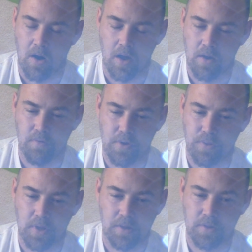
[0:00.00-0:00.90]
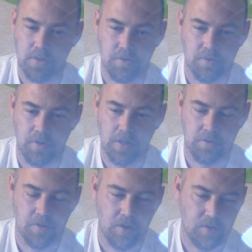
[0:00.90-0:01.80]
everything that
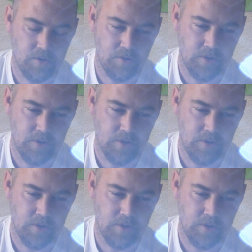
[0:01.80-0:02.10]
you